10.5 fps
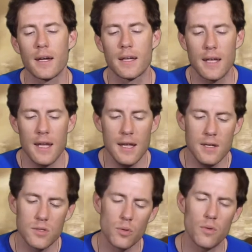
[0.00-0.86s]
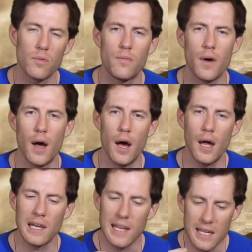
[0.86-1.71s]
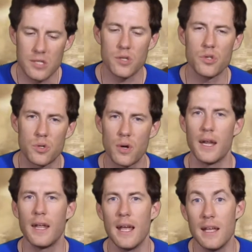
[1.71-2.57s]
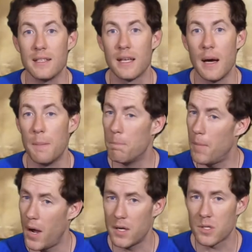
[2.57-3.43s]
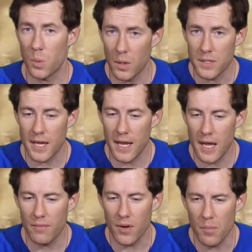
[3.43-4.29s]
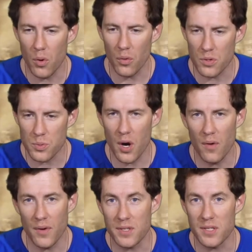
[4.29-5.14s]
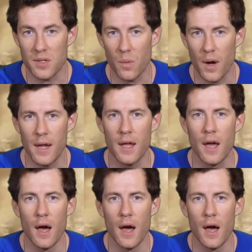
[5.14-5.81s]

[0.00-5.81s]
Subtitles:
key sort of Legion trait is -1 to hit if you're more than 12 inches away,